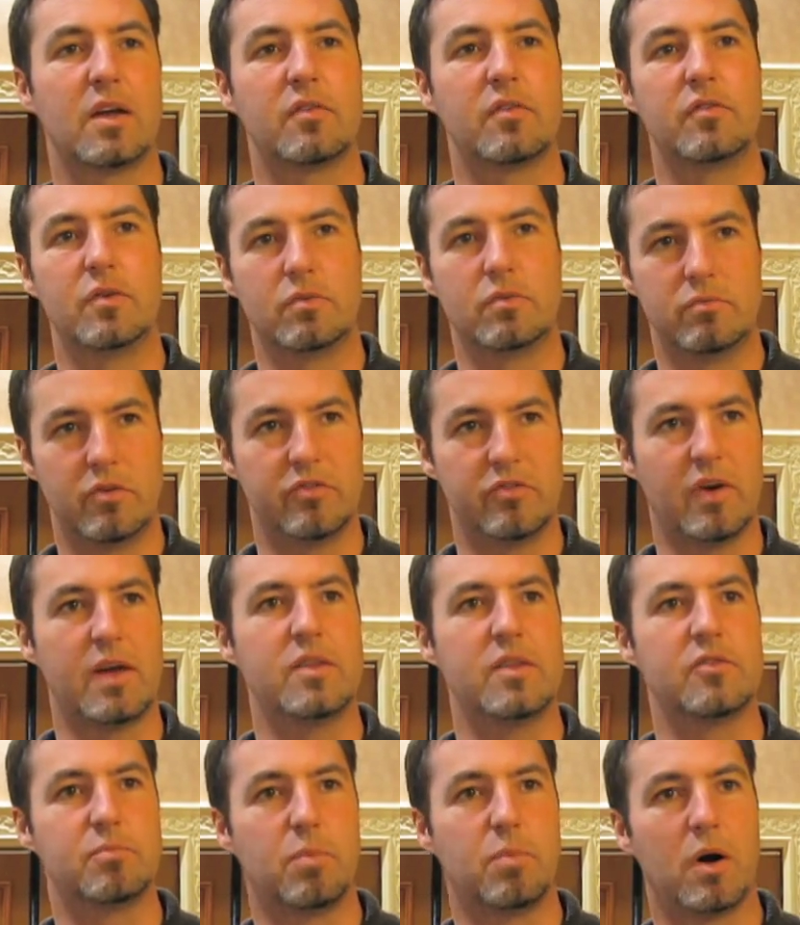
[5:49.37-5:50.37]
You design
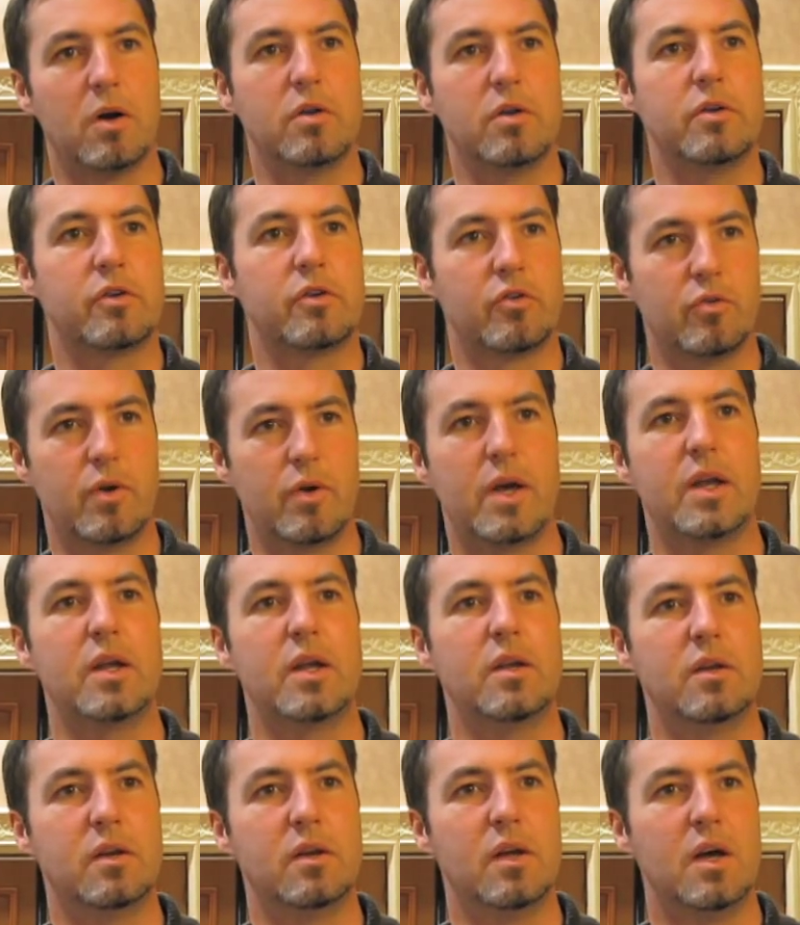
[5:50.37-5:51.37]
this part and you create it.
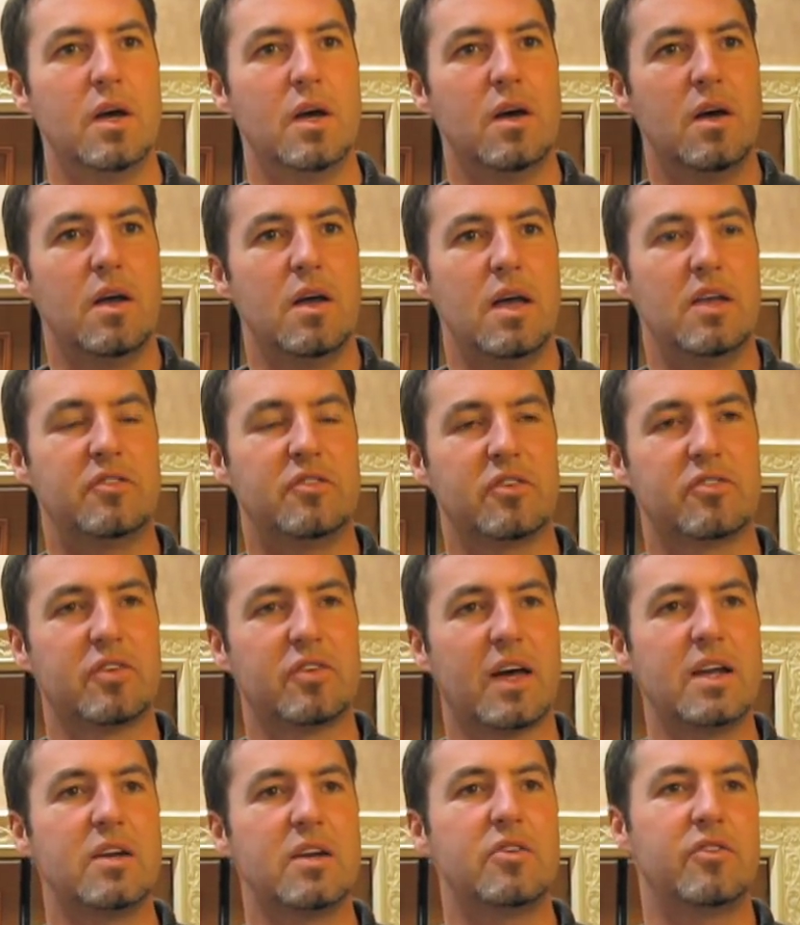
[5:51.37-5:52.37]
And, it's
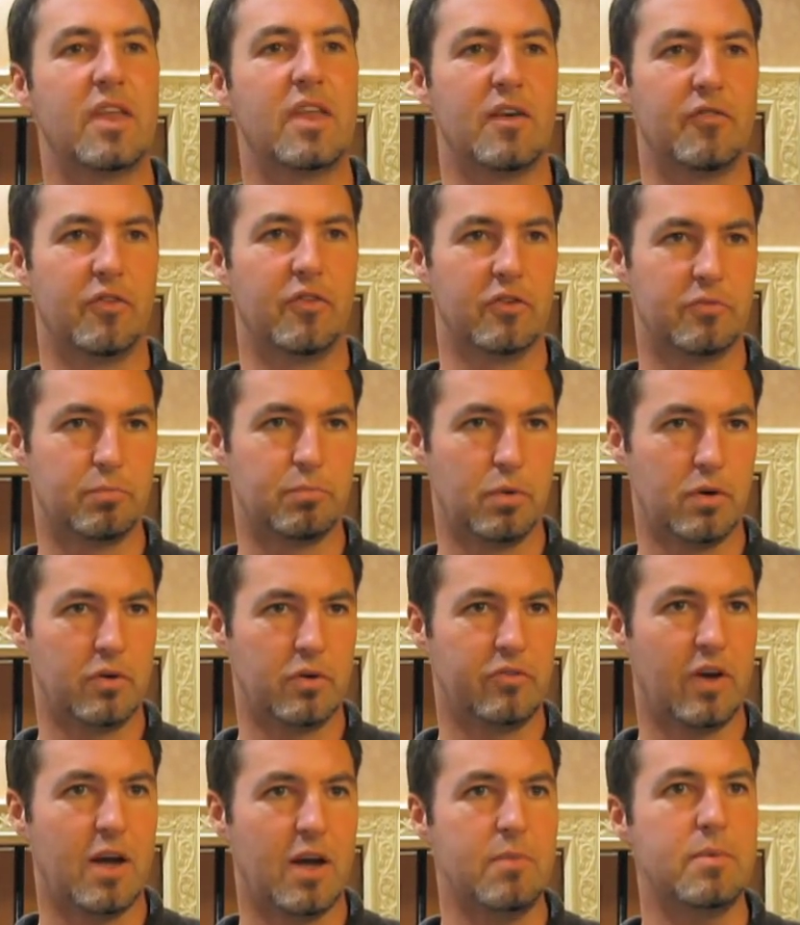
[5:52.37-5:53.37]
exciting to see that first
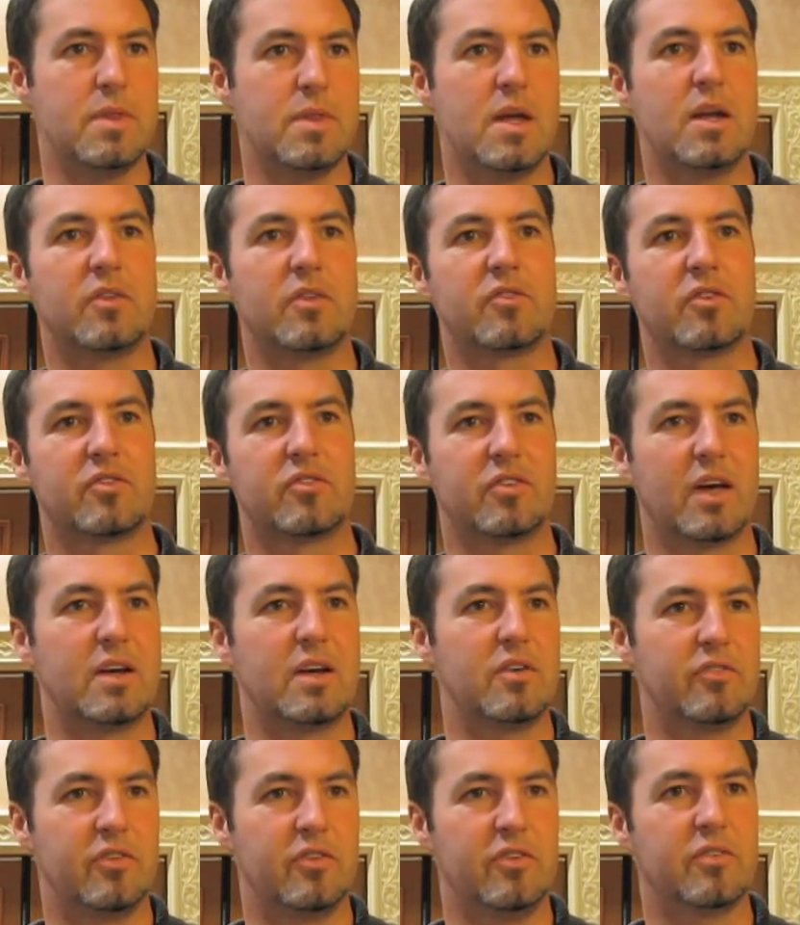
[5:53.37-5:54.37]
prototype, and then it's exciting
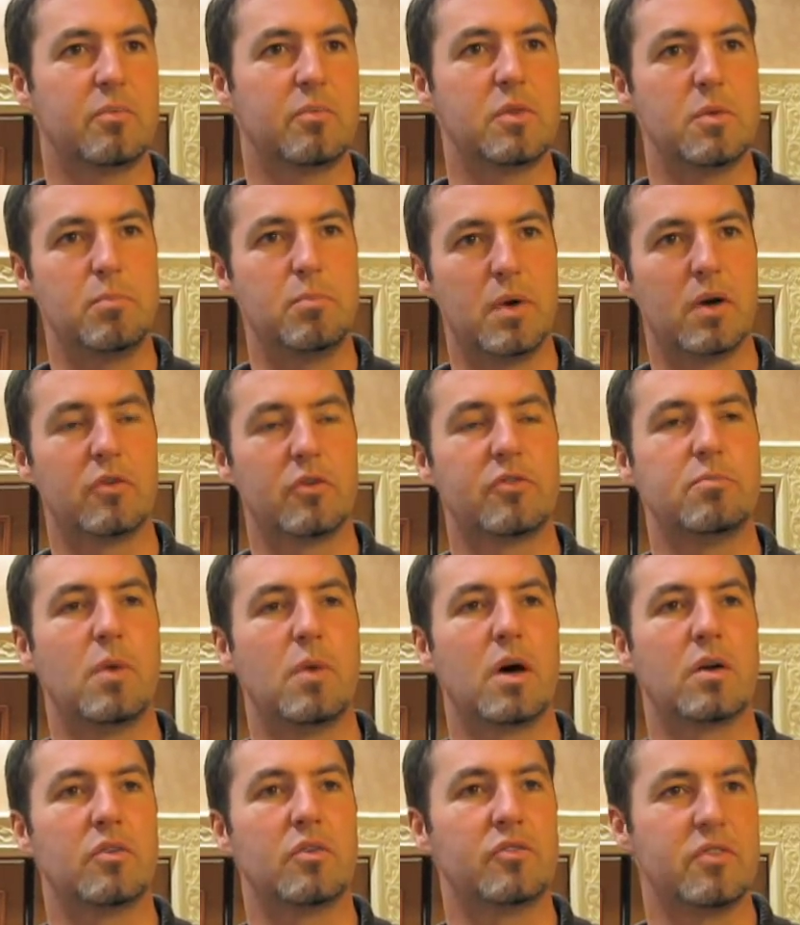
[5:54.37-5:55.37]
to see some of the appearance
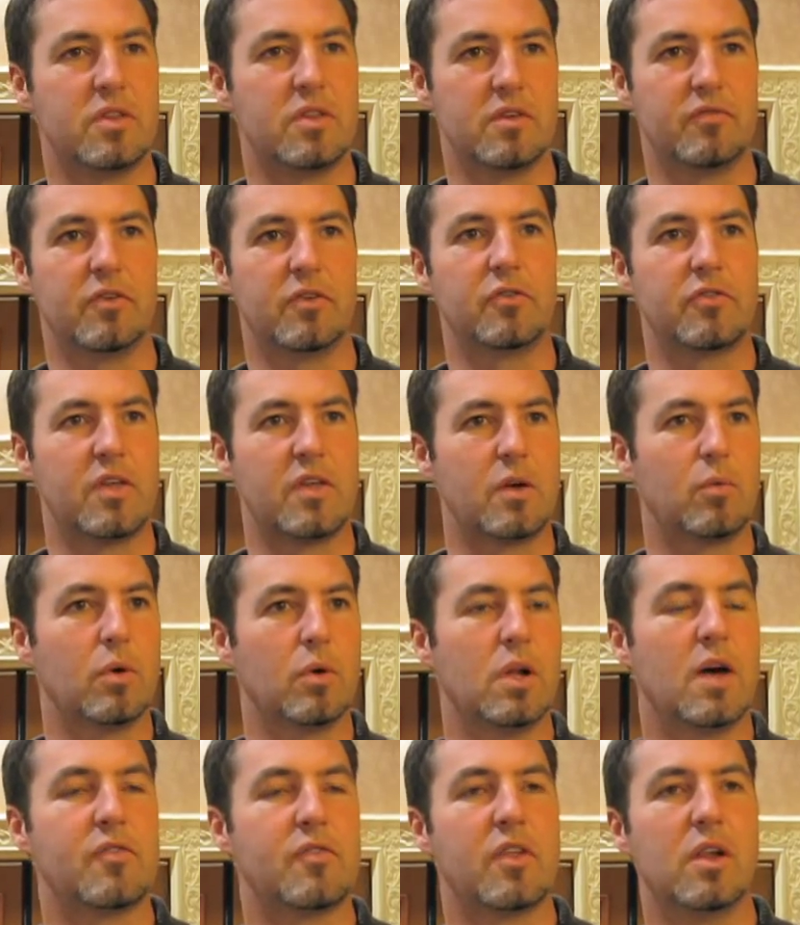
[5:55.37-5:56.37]
models and the first thing roll
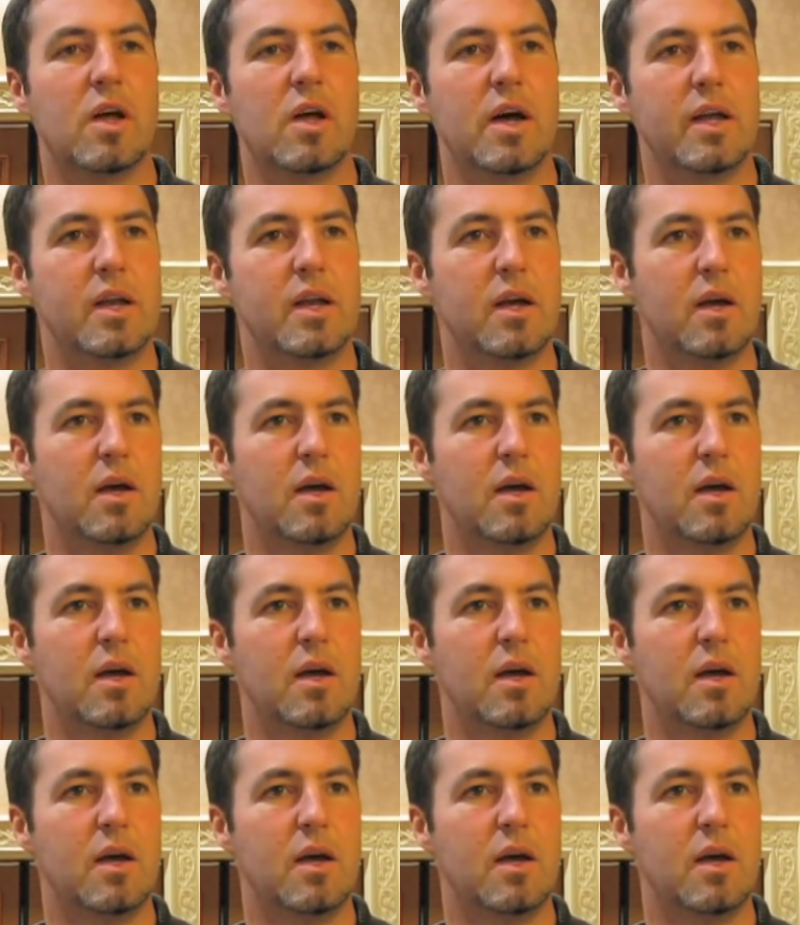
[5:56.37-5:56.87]
off the line.